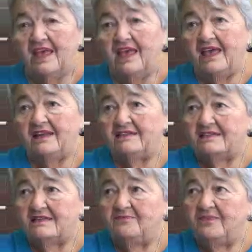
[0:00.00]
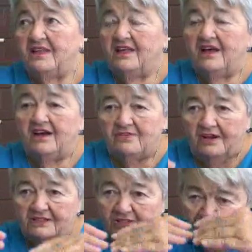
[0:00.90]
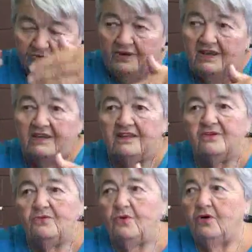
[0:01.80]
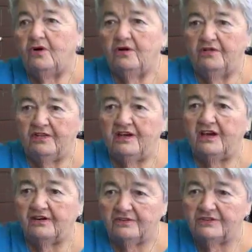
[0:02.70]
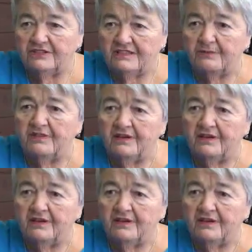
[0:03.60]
And across the street were the Cutters, some of